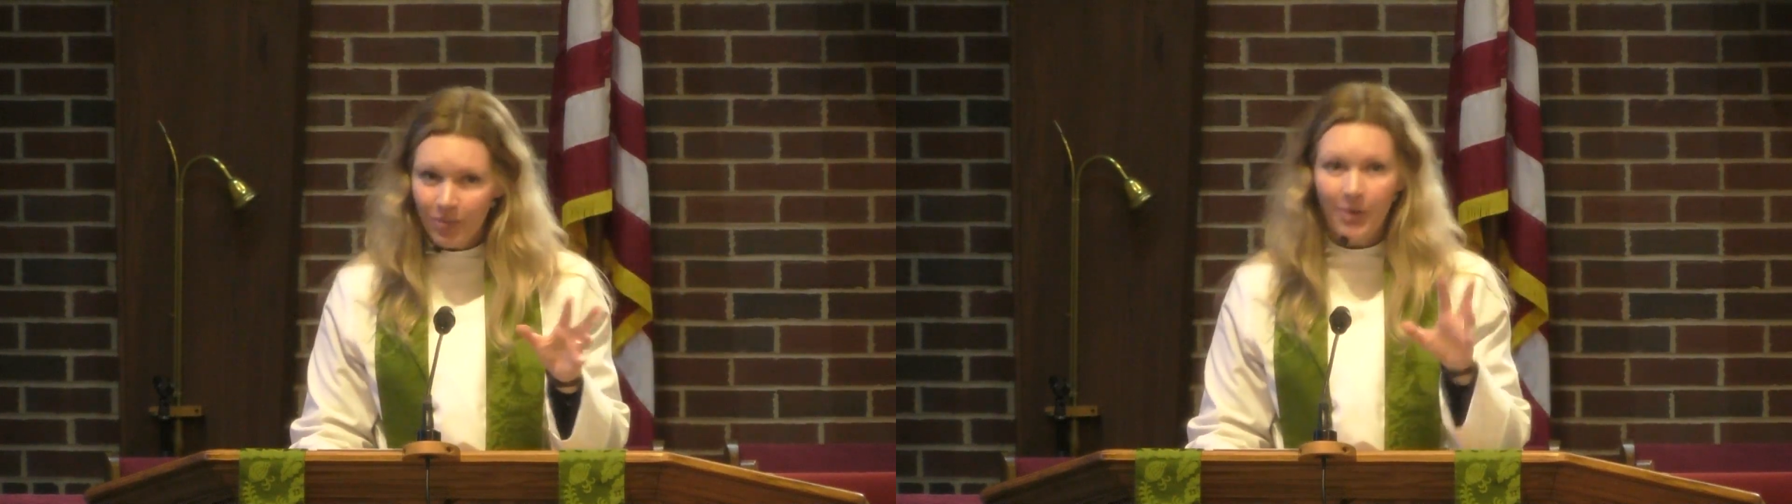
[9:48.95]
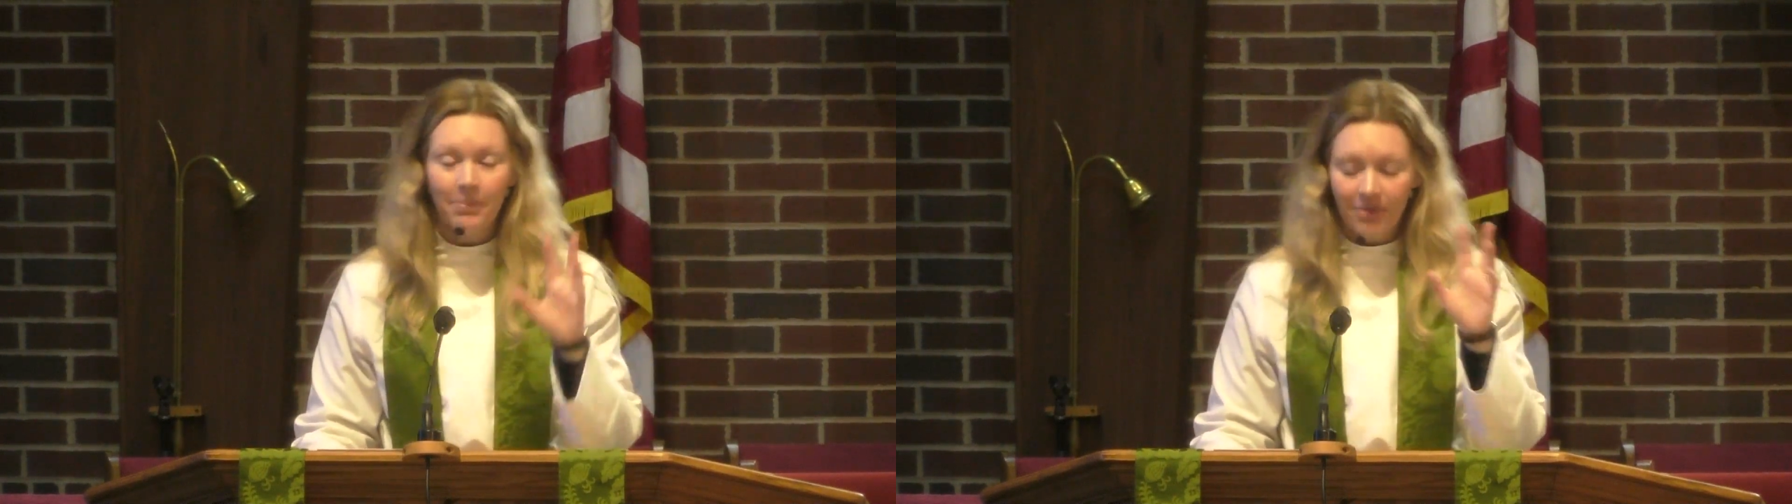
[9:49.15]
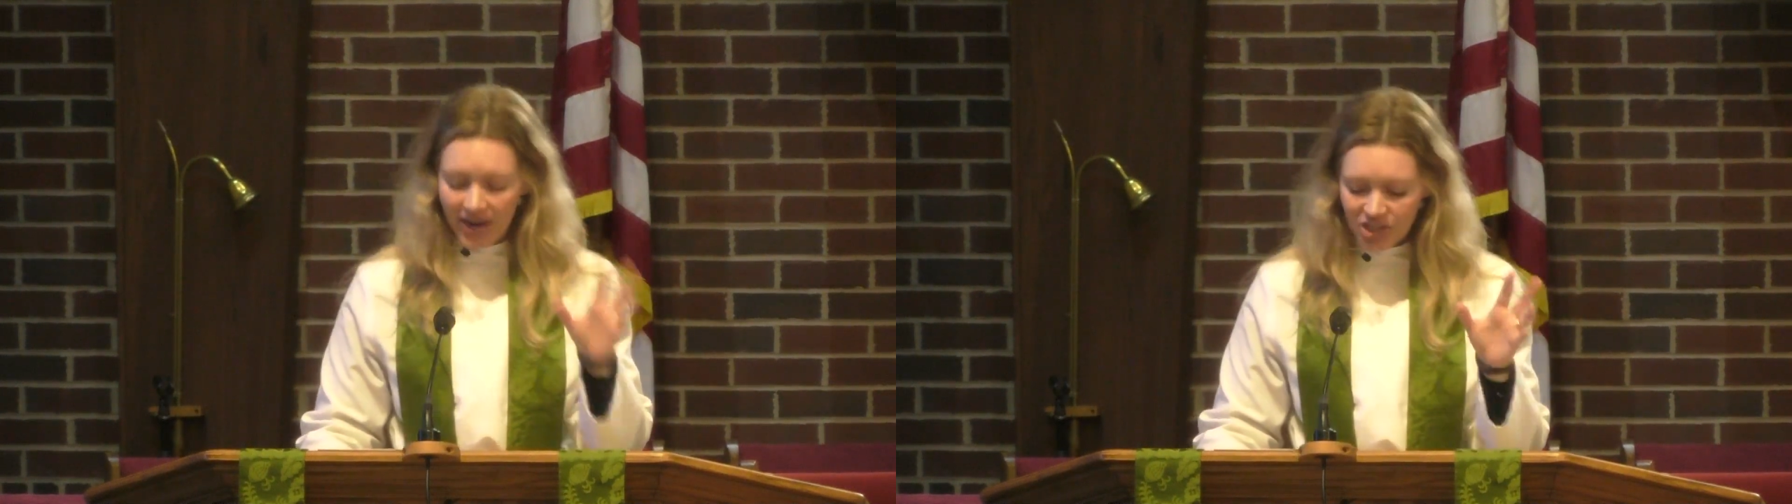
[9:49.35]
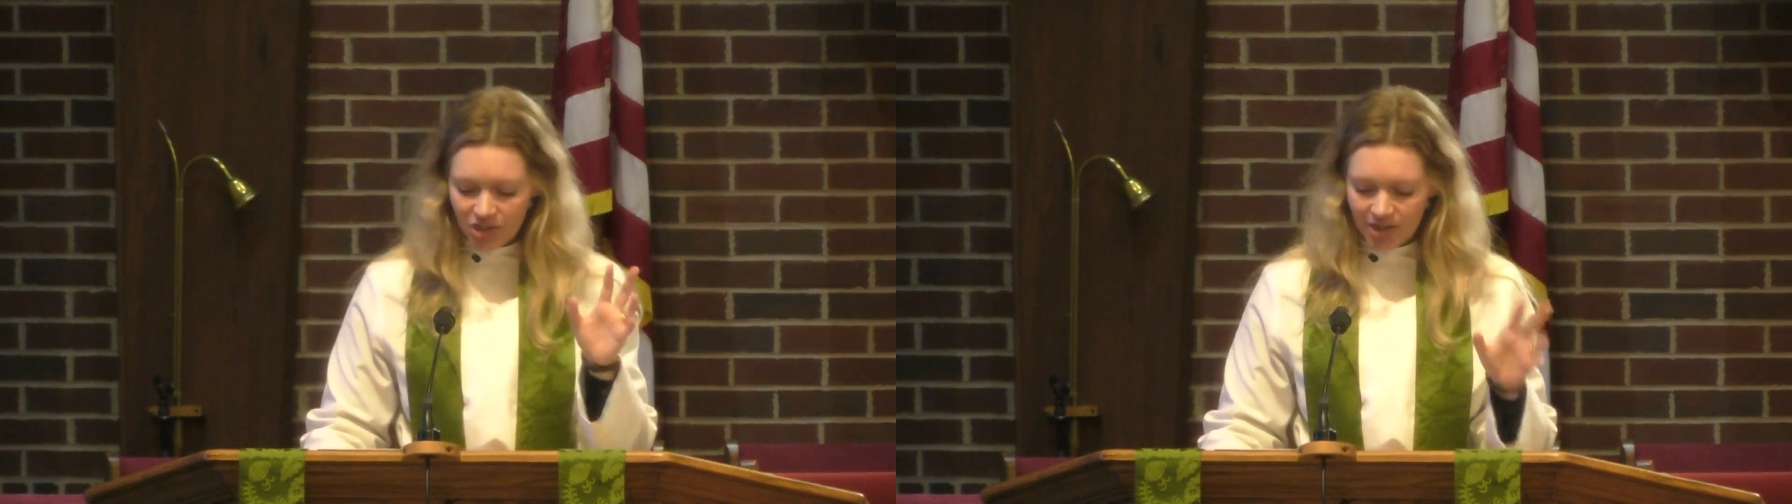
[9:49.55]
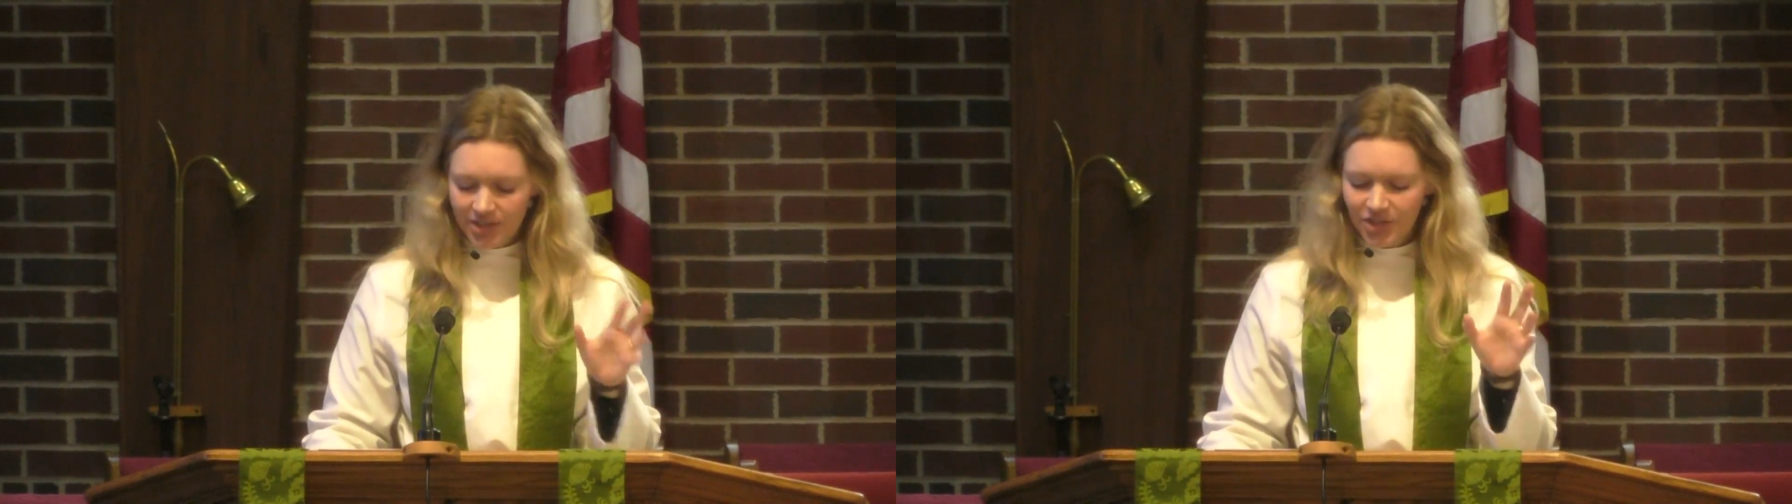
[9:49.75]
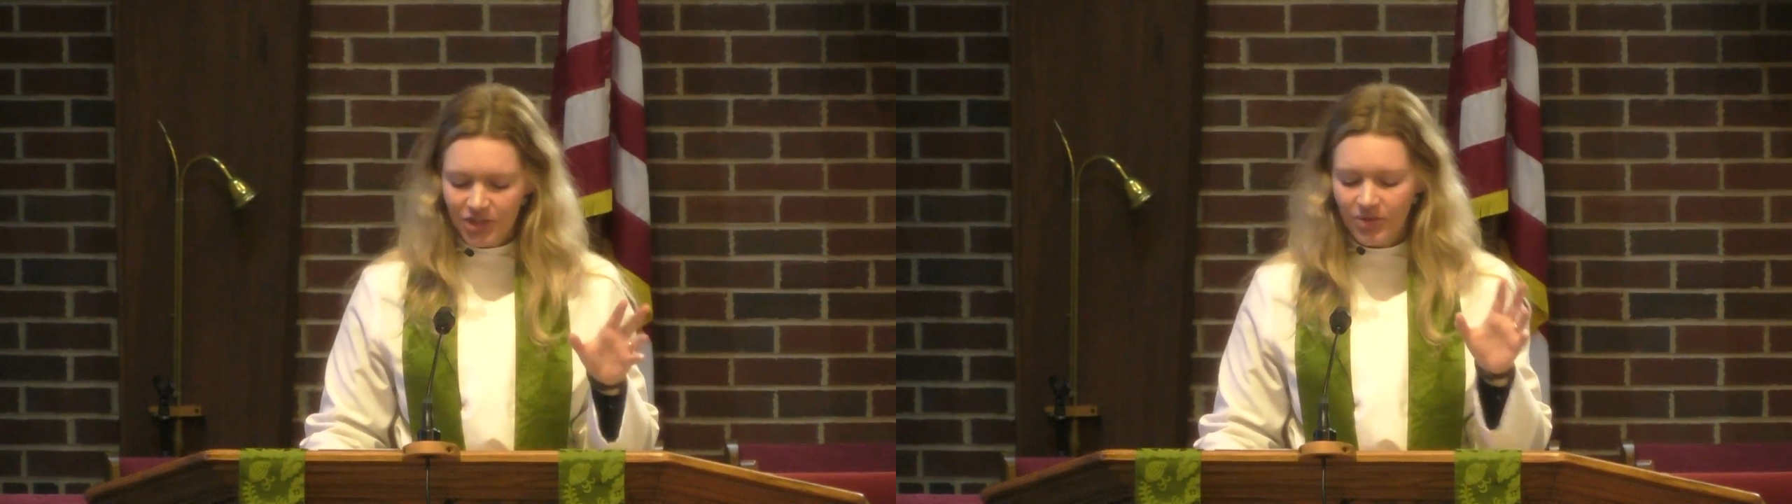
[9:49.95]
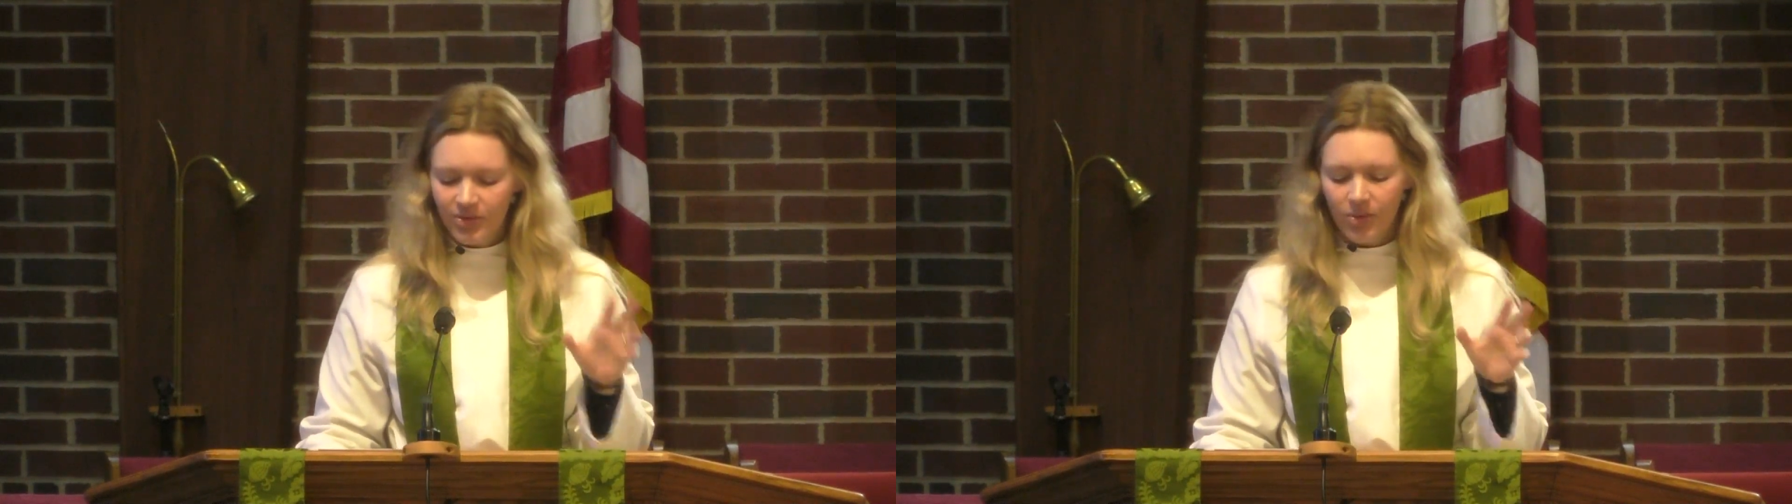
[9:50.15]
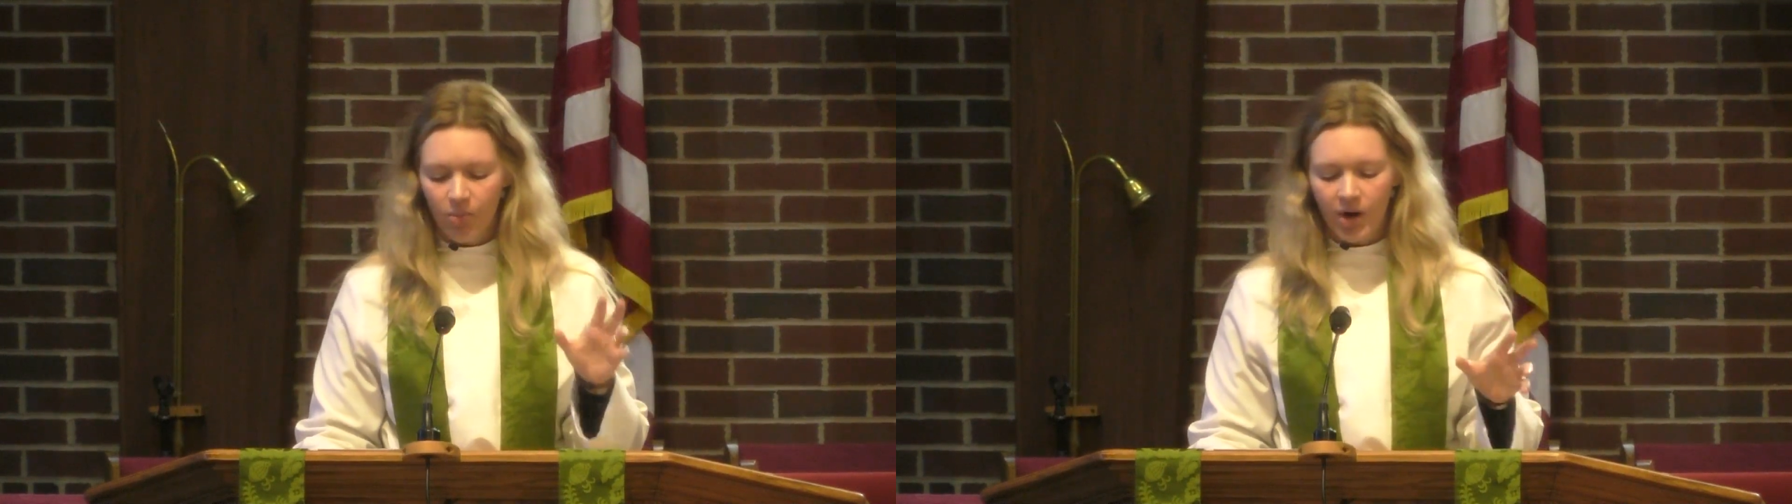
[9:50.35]
We're pressured to do
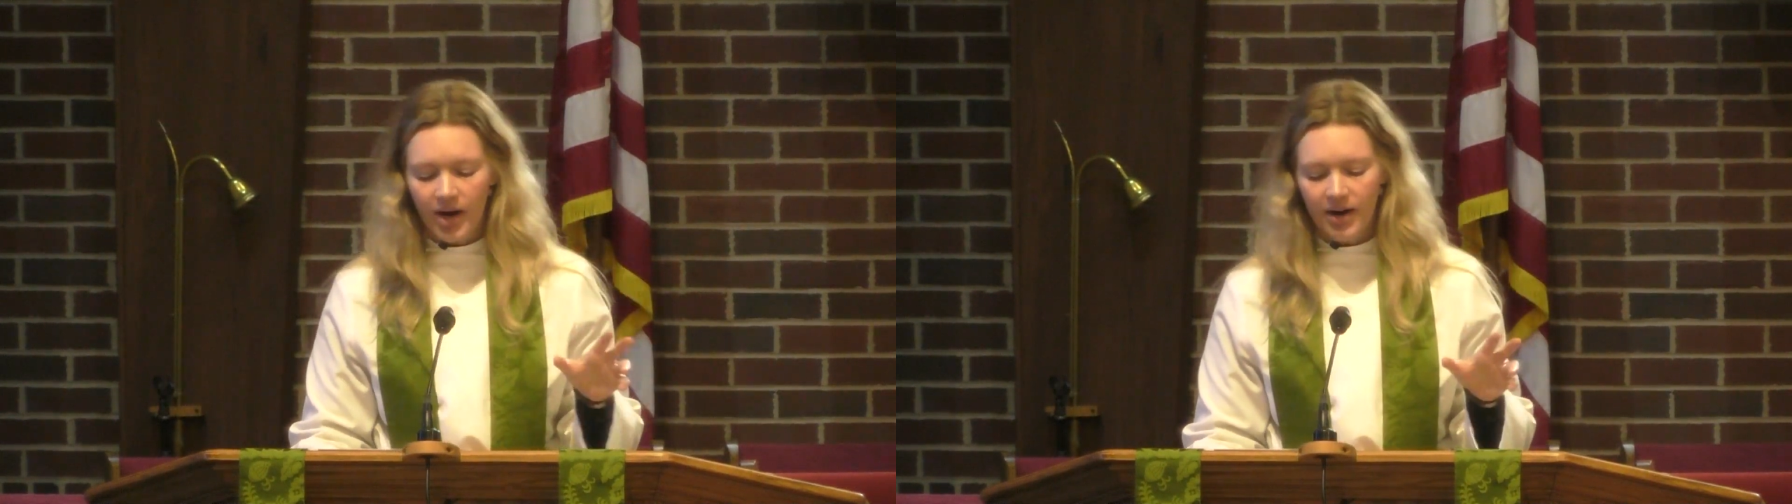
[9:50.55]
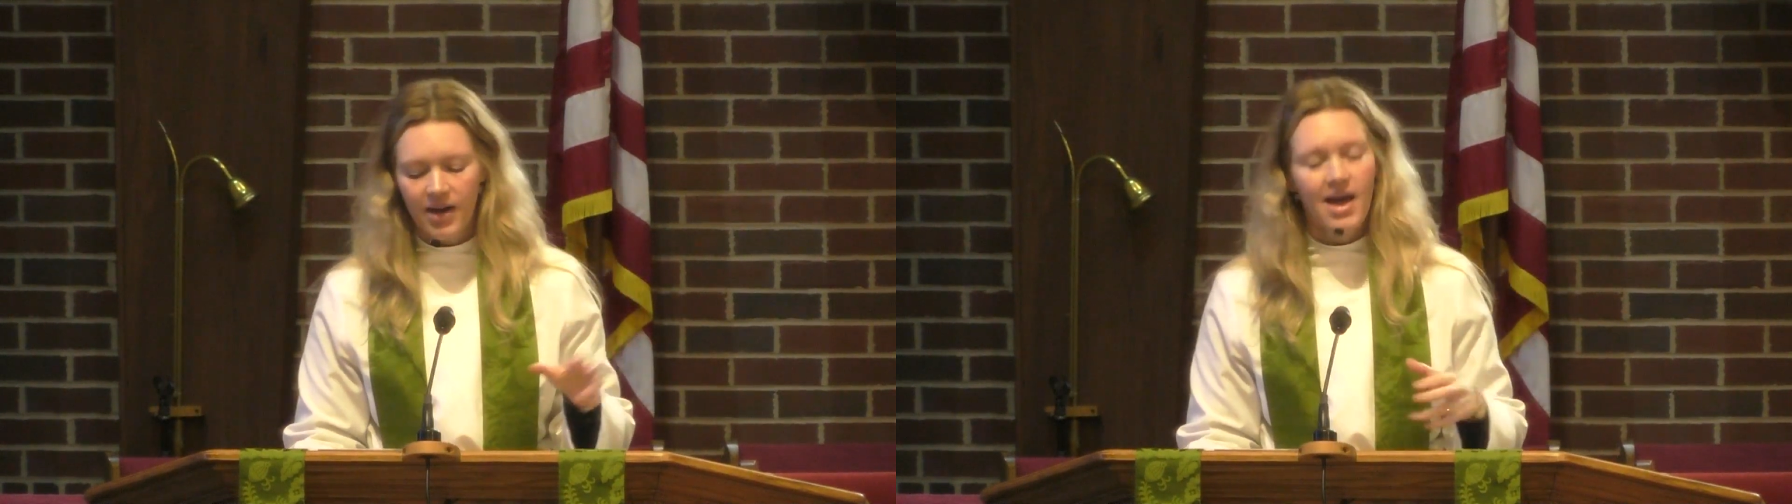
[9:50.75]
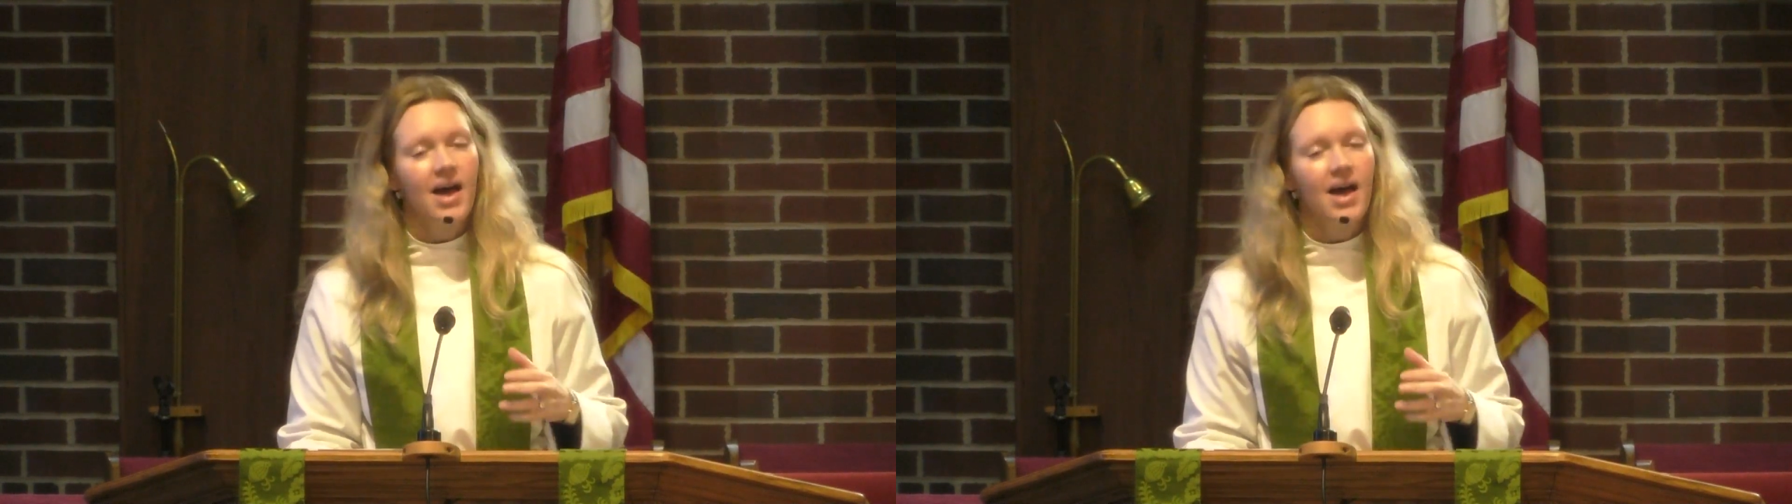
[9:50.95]
the work